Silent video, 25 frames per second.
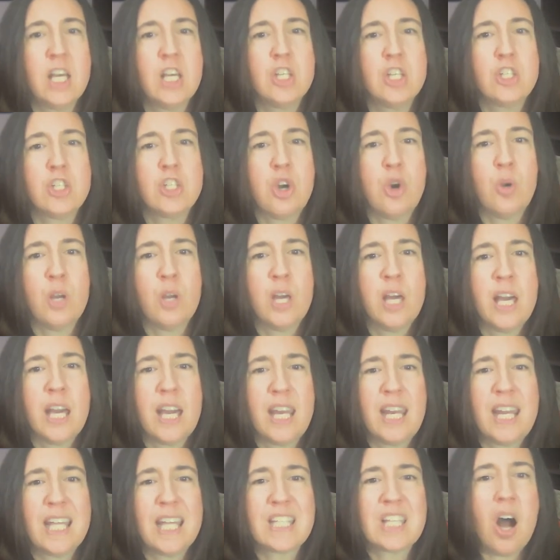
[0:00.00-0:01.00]
So
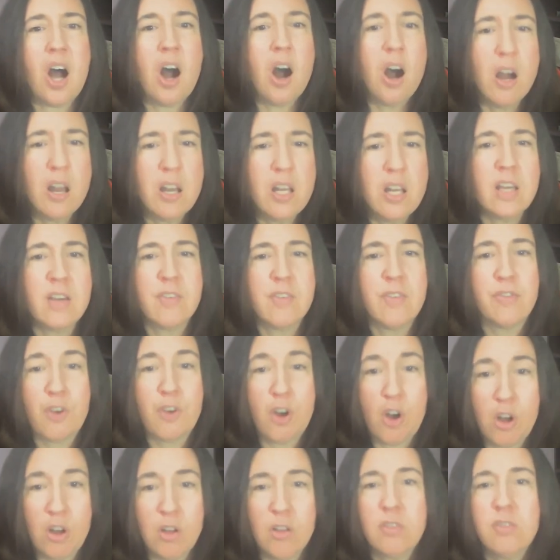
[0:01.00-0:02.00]
it is
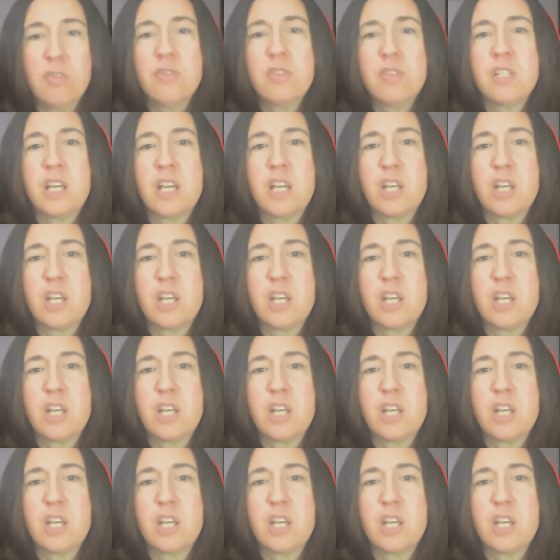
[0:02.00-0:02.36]
unevolved